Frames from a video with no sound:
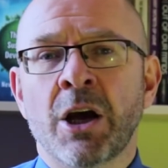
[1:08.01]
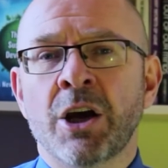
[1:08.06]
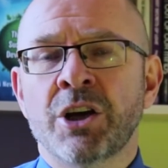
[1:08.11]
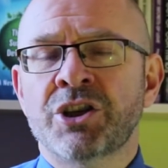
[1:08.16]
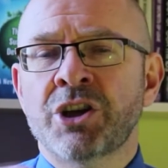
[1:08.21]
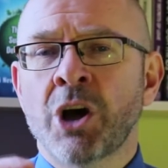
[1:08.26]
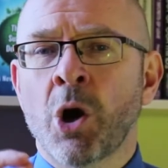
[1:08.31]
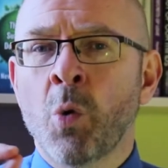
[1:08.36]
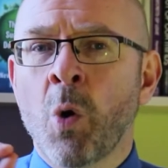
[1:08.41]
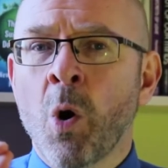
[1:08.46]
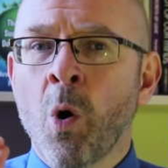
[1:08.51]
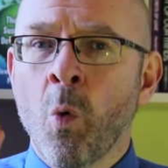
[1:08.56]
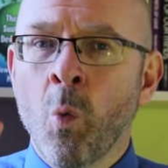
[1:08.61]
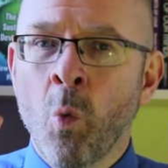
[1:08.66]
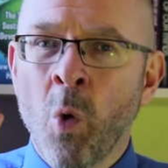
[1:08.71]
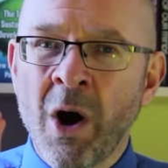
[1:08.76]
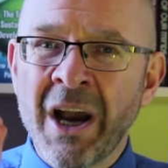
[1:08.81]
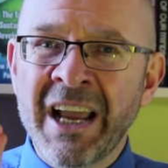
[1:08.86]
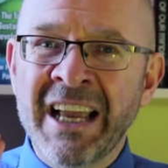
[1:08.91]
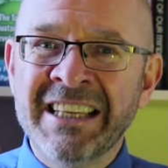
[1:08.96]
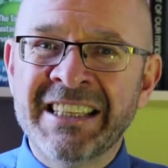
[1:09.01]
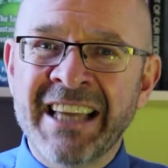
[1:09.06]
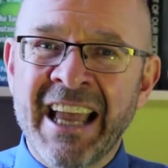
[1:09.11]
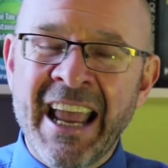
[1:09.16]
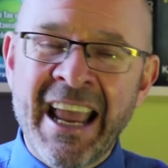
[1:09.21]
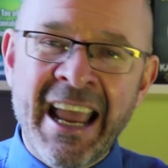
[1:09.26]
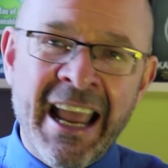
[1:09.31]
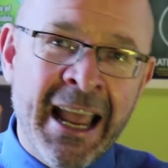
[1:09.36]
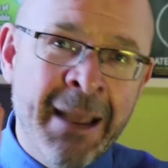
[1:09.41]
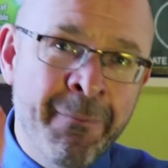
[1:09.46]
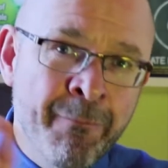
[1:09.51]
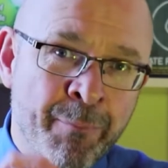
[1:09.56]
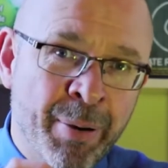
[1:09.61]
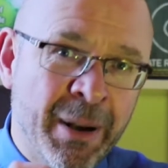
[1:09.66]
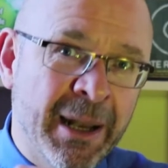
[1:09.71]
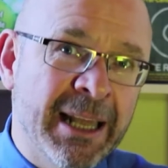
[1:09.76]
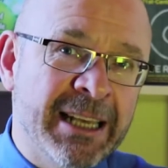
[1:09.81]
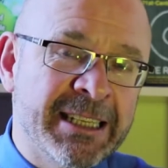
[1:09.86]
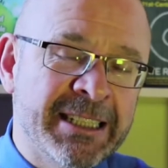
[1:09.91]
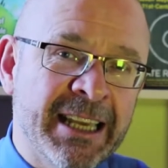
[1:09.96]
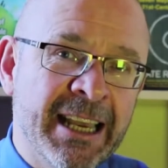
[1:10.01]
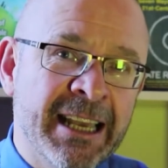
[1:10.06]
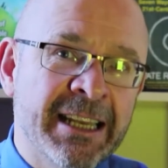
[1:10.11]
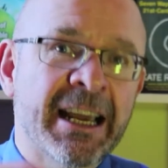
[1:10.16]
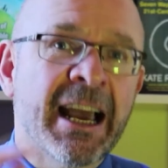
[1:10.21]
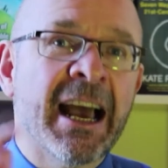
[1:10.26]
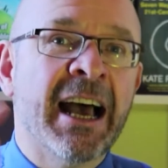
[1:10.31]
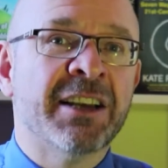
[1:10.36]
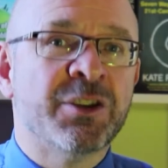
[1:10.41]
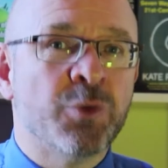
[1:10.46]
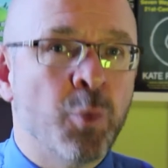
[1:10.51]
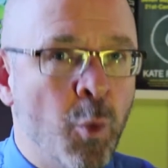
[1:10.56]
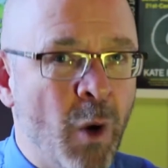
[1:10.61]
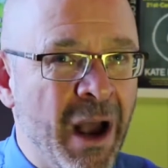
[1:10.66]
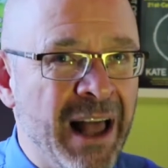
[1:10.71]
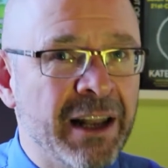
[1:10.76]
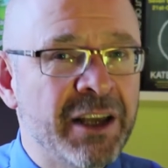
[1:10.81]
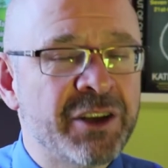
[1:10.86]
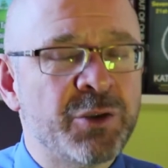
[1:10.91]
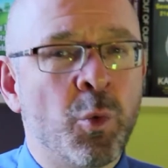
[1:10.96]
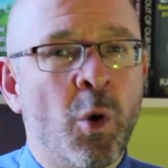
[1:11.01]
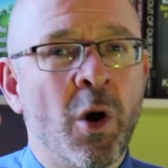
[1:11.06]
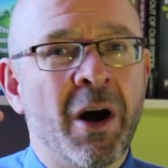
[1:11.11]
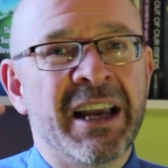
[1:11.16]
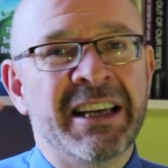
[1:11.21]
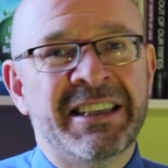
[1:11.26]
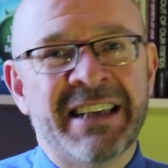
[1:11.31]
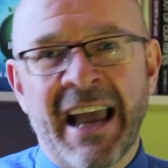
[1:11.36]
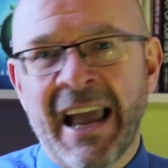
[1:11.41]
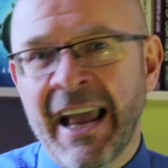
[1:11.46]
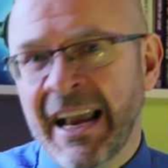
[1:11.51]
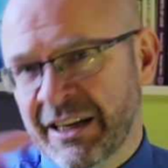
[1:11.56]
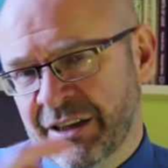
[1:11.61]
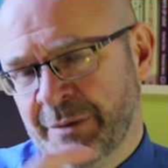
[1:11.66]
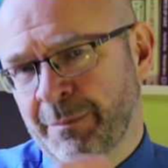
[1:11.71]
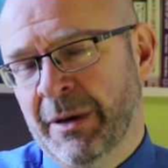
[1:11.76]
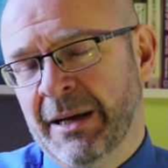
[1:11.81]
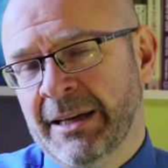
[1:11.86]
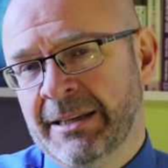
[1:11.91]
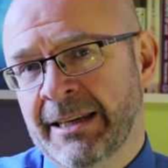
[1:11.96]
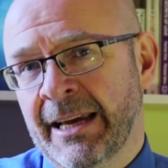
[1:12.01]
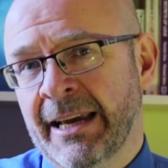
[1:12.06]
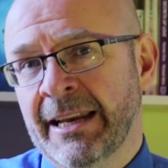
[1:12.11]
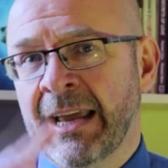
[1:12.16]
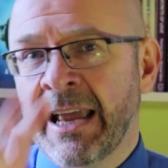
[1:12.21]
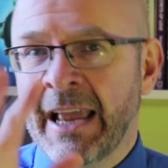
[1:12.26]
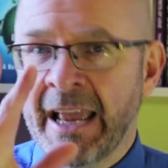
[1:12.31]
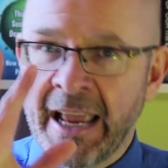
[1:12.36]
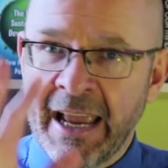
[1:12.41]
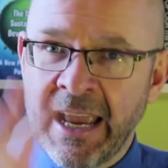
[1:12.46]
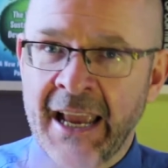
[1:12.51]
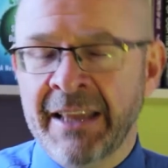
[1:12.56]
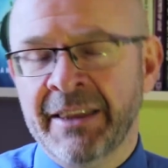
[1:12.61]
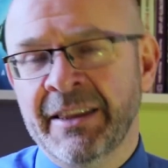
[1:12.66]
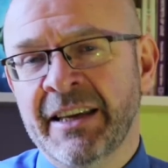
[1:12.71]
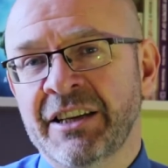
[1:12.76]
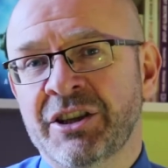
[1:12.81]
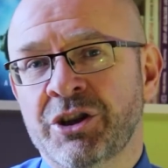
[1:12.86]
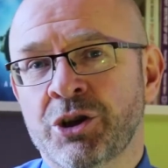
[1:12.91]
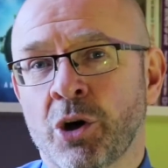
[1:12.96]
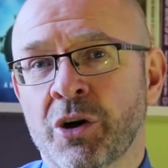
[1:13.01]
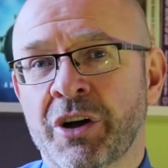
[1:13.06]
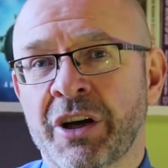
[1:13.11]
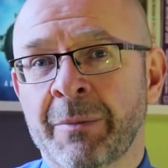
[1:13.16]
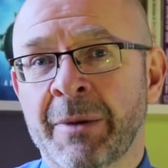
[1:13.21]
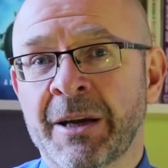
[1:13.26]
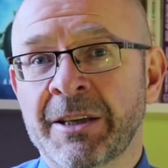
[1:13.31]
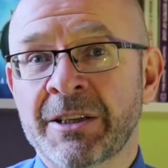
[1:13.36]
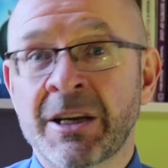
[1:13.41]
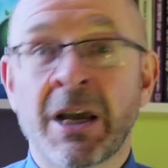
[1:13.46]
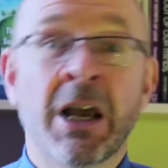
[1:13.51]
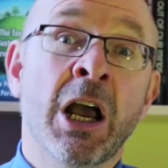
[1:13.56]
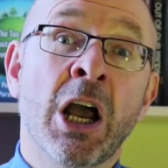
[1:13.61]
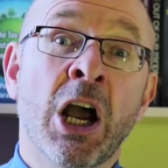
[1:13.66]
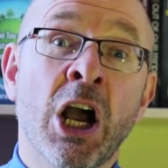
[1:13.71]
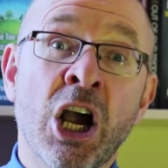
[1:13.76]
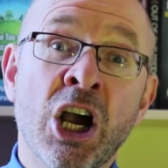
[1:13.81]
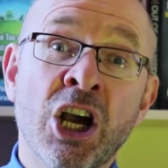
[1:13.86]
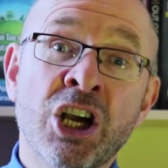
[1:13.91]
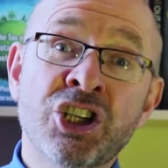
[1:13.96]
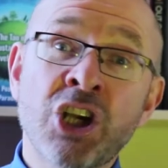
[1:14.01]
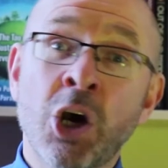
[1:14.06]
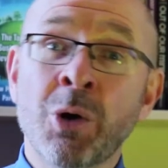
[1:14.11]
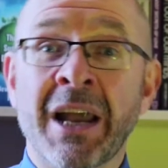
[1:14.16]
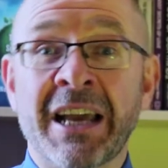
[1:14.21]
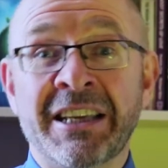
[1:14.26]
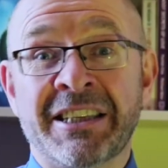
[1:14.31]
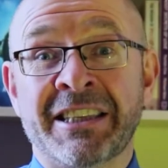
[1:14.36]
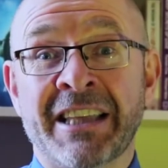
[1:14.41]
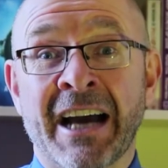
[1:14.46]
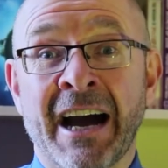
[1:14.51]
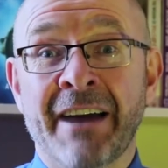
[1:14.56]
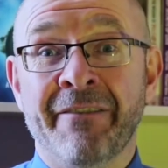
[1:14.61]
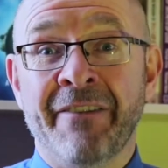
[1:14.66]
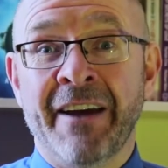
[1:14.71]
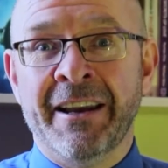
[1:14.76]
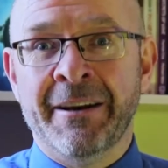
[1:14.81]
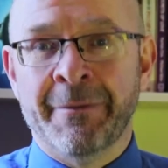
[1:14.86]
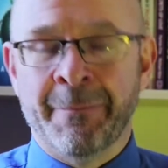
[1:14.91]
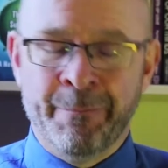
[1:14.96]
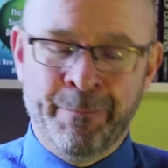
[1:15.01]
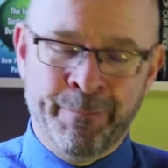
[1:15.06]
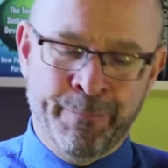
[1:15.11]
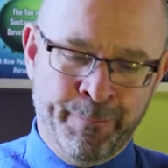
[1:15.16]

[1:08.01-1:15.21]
So what is implicit as well as what is explicit in these documents. So let's dive in.